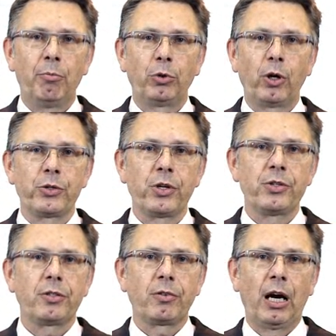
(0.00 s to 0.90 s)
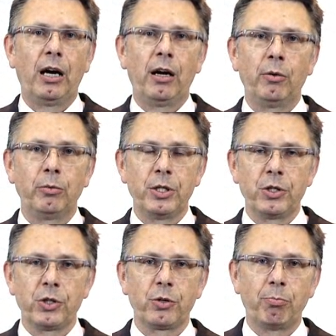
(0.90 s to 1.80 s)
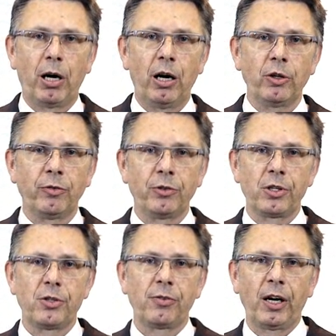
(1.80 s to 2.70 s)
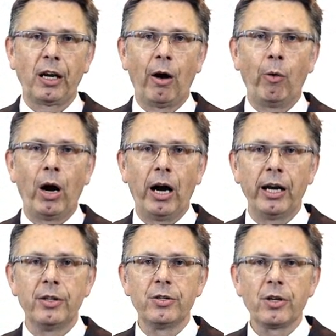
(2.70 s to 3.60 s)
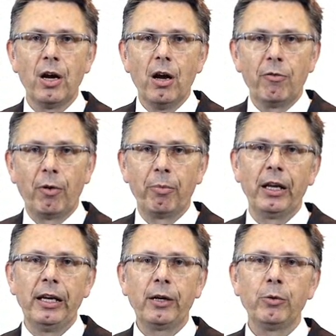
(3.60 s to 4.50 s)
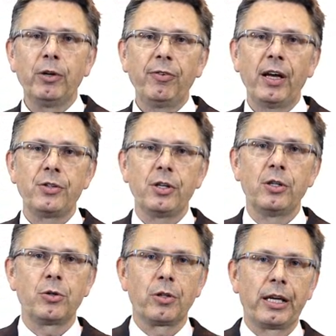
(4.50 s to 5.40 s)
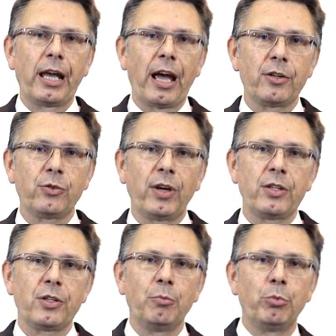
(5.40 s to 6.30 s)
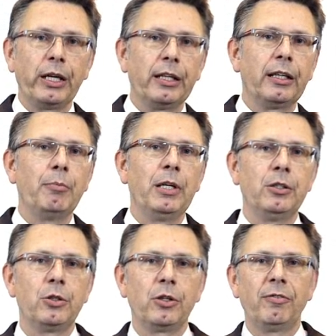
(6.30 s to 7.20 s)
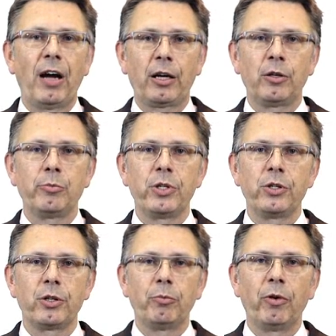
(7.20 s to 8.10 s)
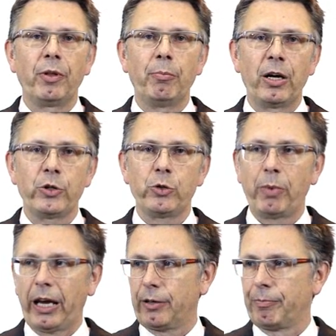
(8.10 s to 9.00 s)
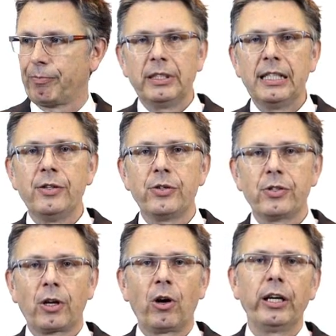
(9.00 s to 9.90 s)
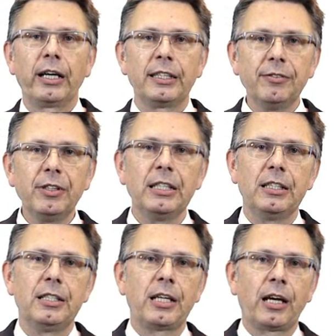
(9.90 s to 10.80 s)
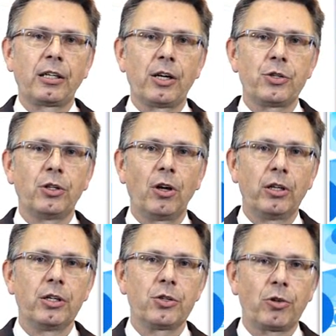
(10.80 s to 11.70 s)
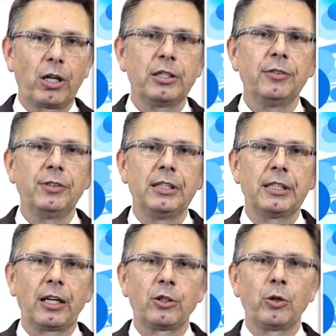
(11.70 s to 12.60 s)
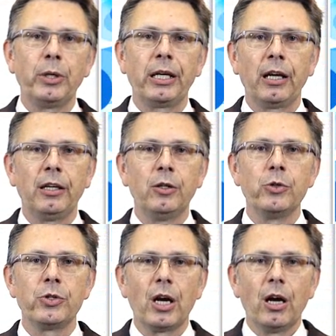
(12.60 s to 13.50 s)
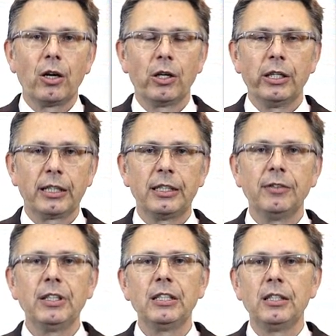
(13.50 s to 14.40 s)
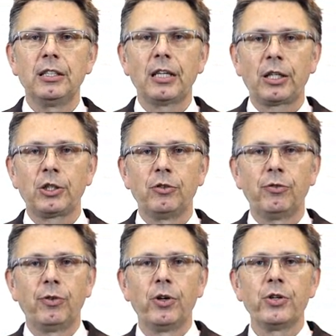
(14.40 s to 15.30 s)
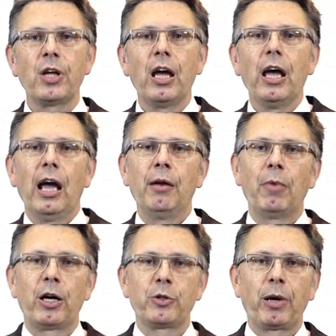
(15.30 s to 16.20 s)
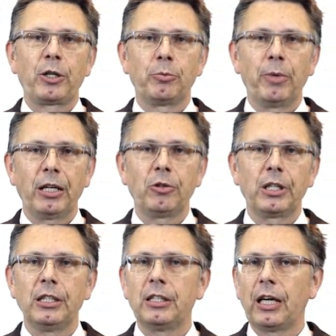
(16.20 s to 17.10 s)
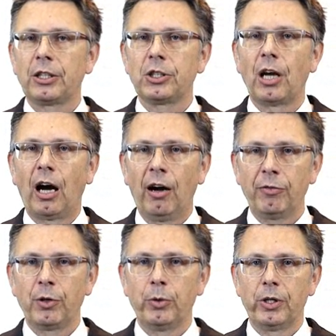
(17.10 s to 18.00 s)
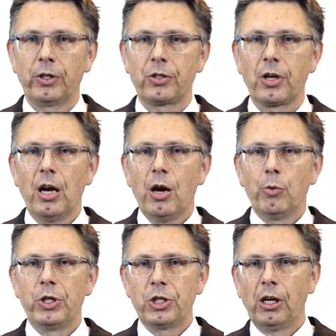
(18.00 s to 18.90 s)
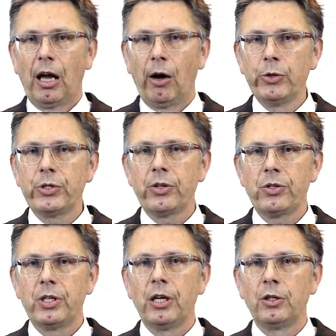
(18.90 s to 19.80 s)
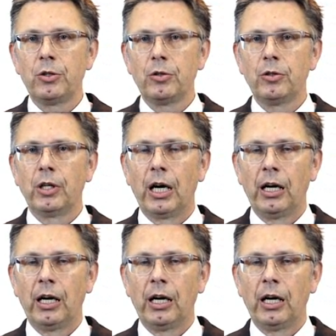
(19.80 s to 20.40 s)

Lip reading: process, which is a part of transferring our ions from the liquid phase into the gas phase and bringing them into the vacuum system of the mass spec. Since the conductivity detector is a non-destructive detector, we can use conductivity detection first and mass spectrometric detection afterwards, which allows us here to